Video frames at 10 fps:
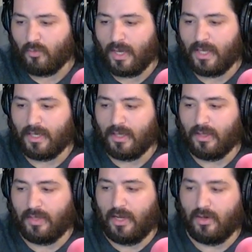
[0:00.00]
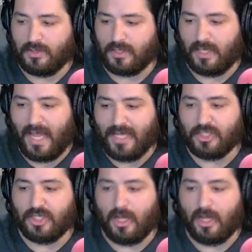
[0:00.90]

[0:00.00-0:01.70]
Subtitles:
when there's an engine